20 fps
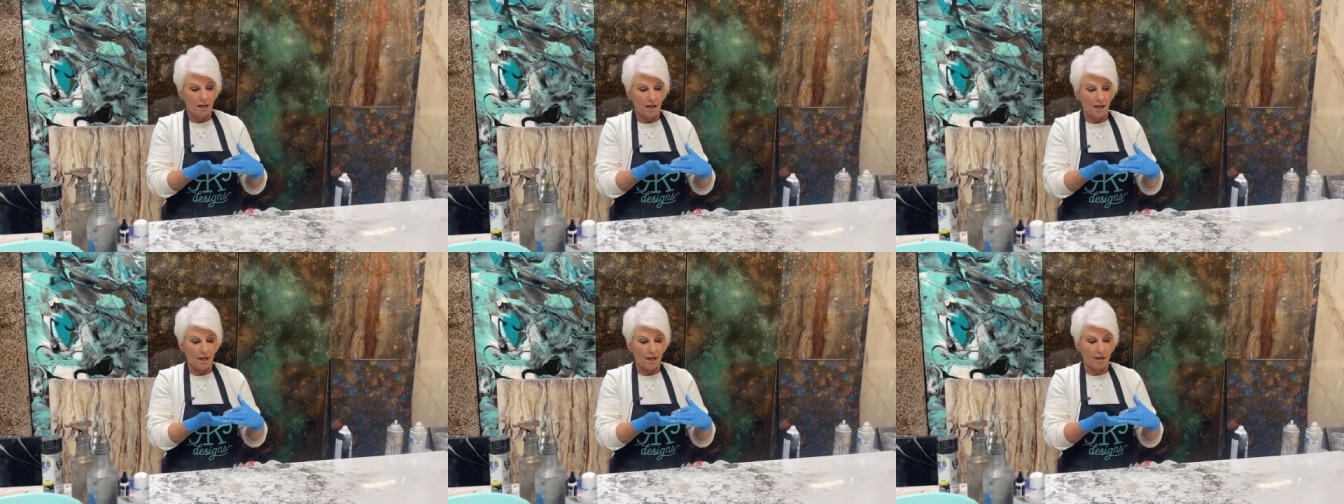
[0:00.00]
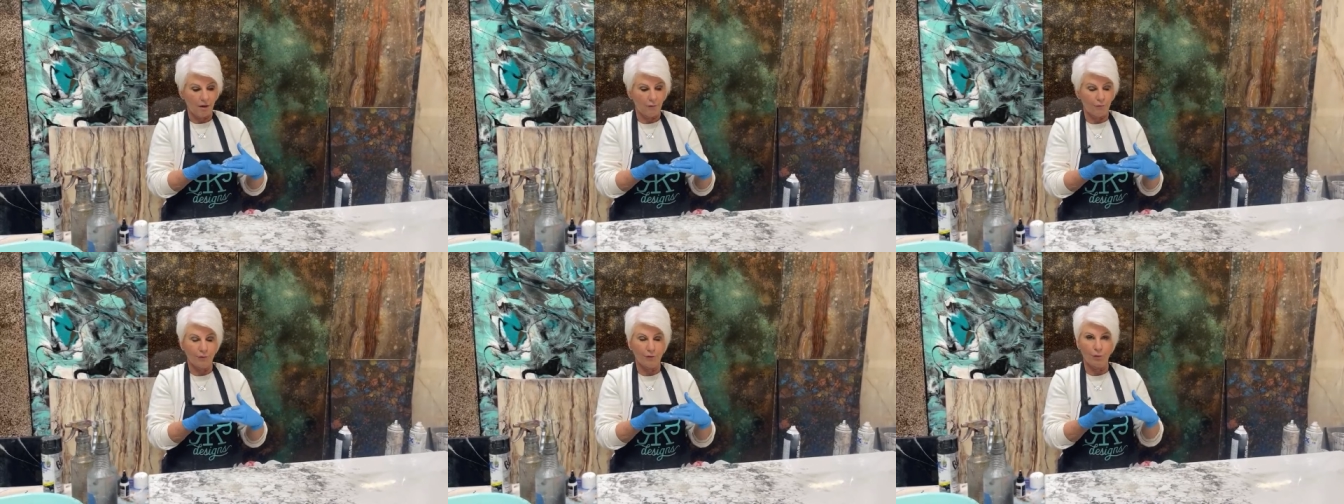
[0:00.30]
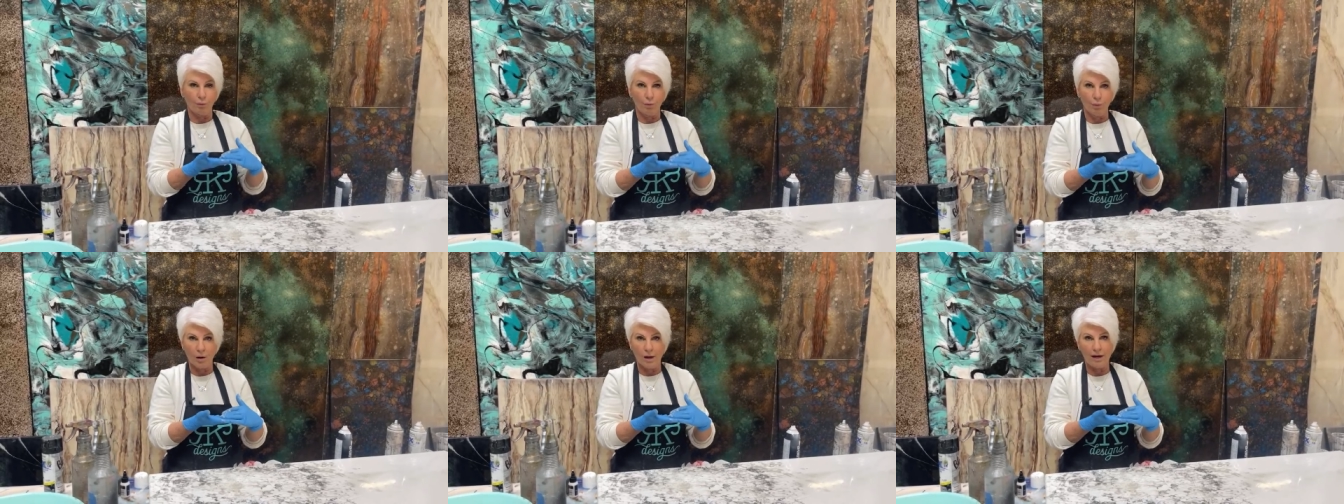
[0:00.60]
Uh,
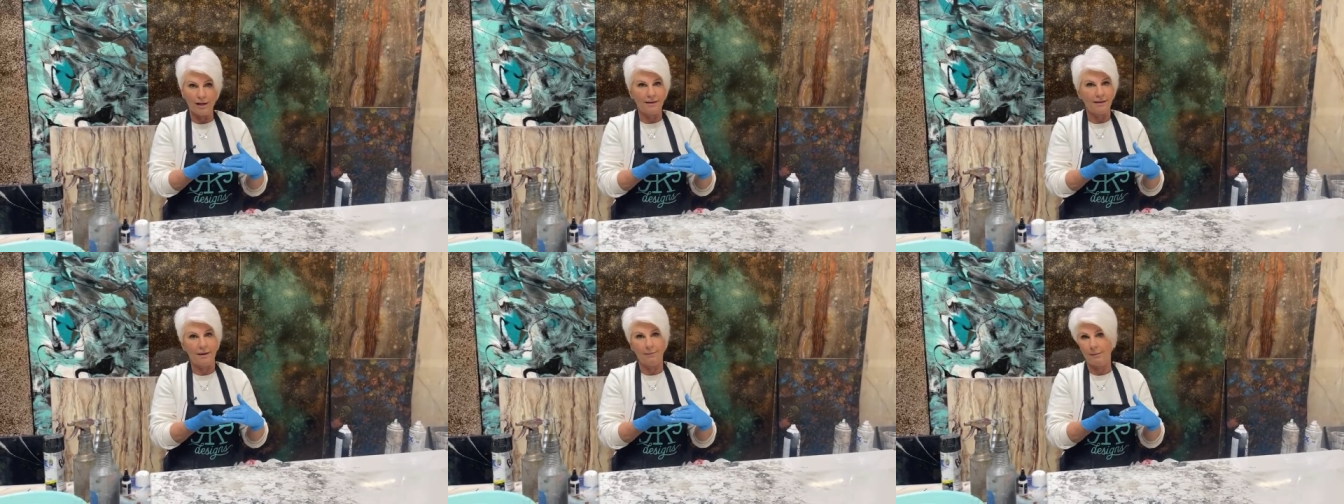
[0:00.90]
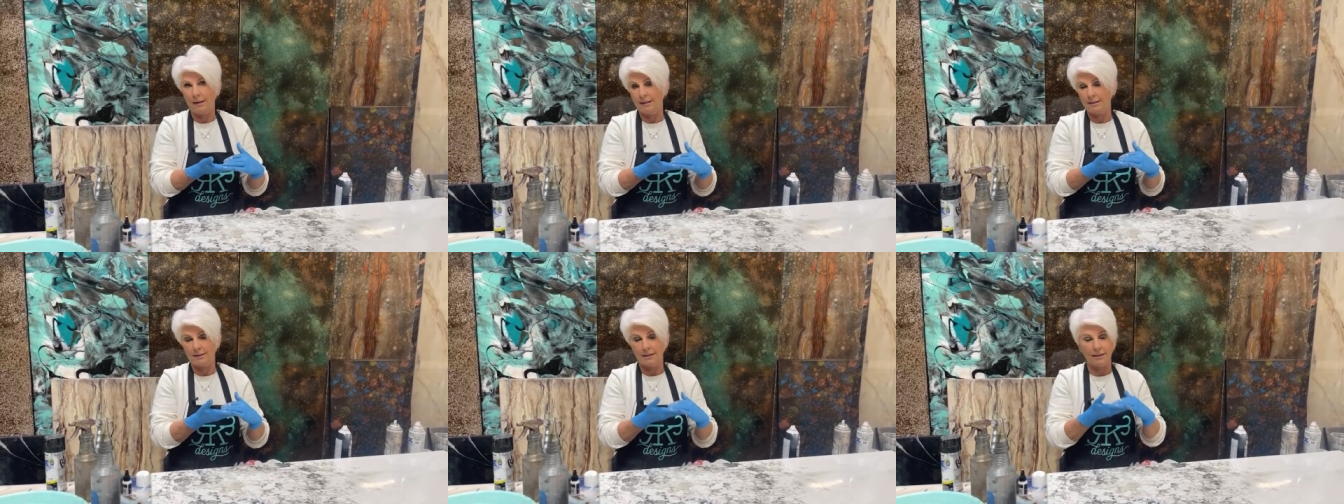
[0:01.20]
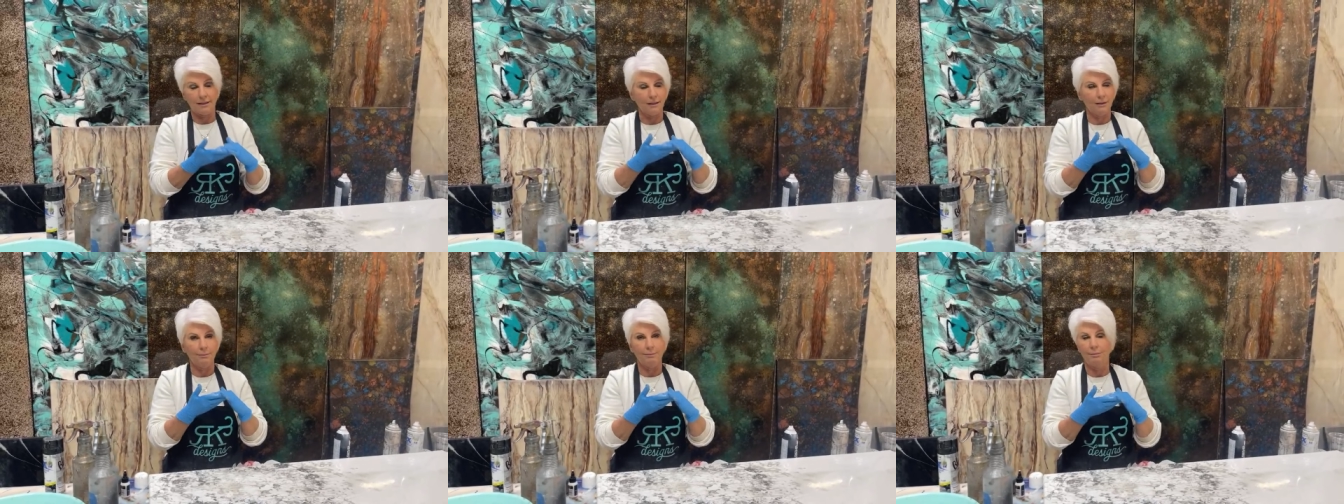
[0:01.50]
for one, that makes it
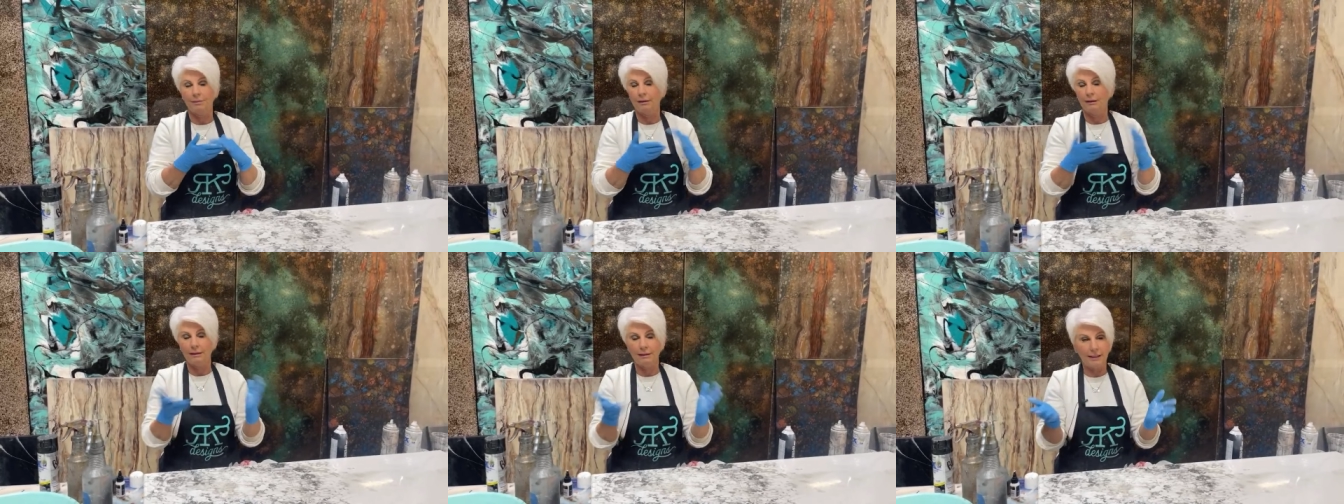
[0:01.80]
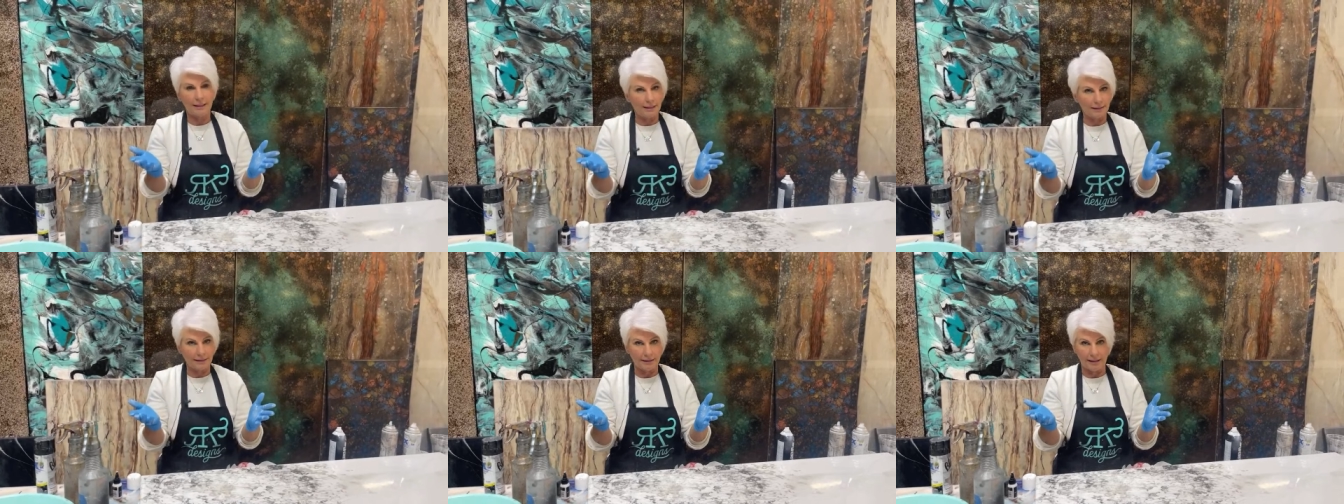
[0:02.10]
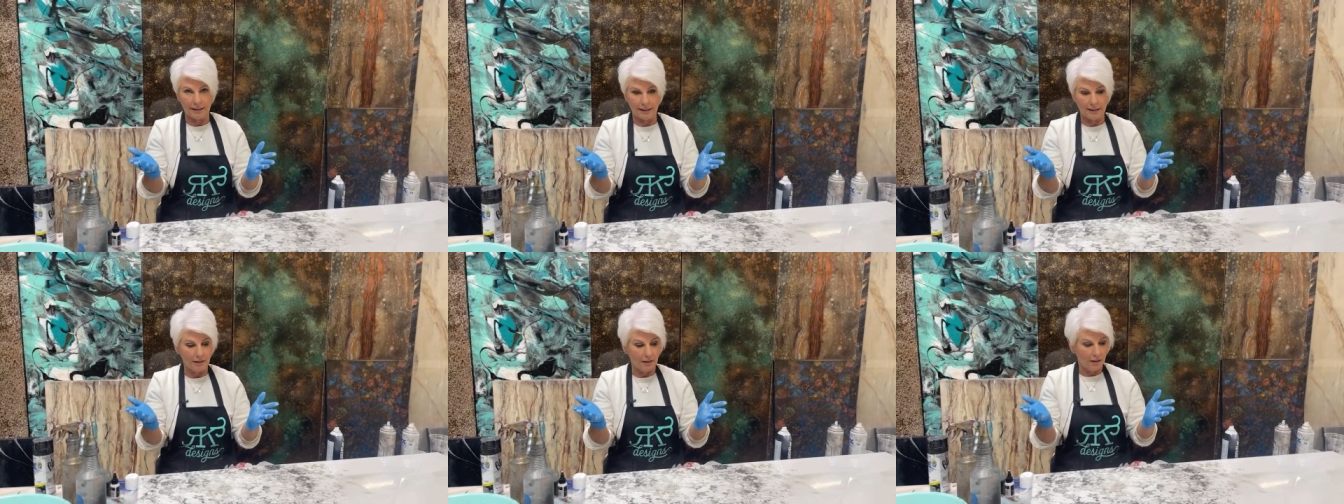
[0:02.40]

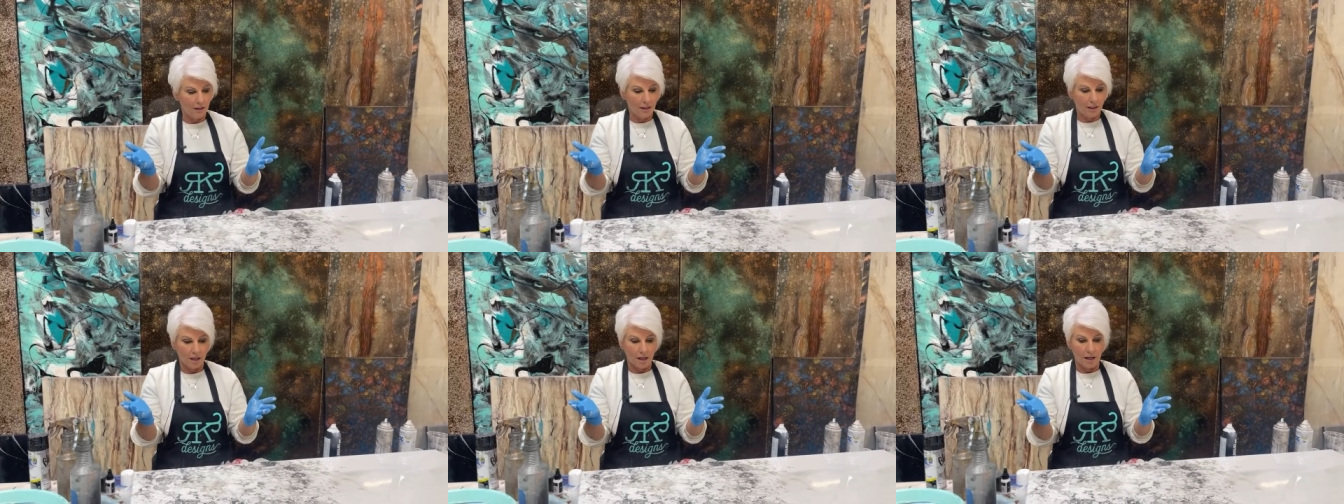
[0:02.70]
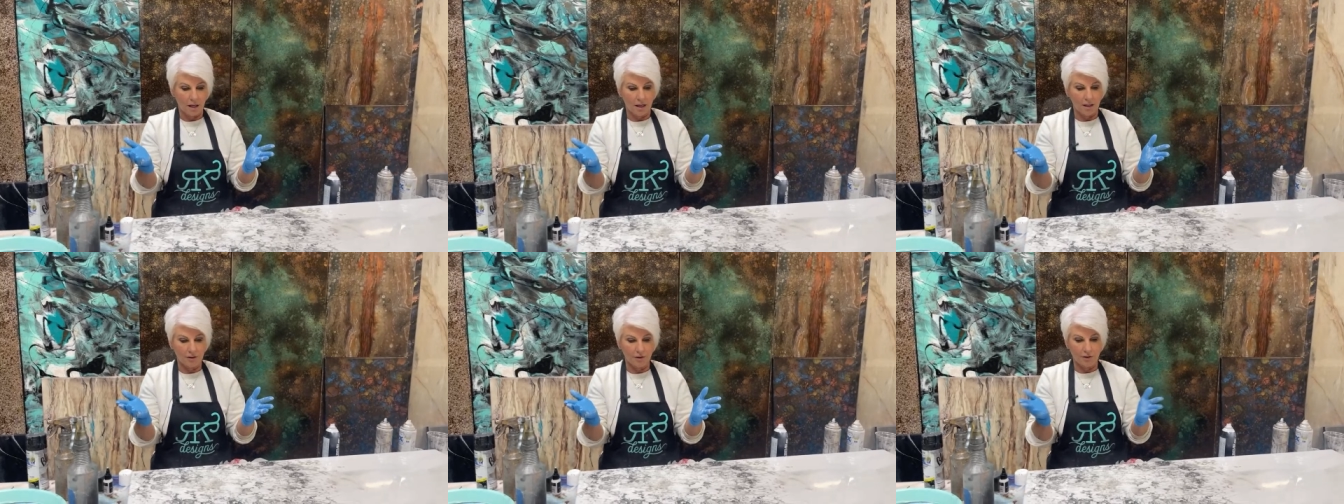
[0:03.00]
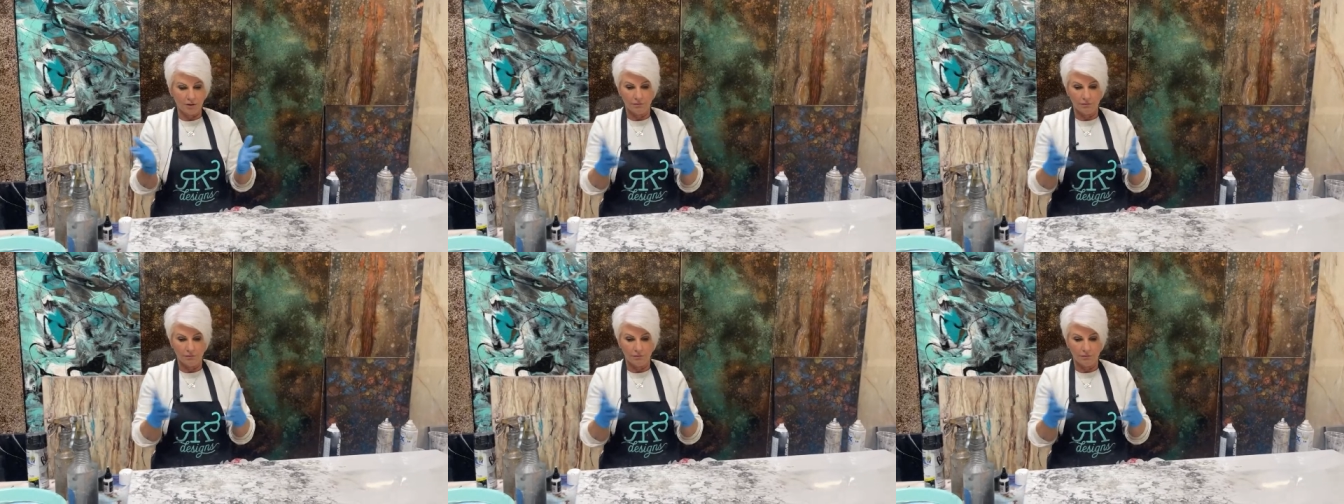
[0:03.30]
completely uh,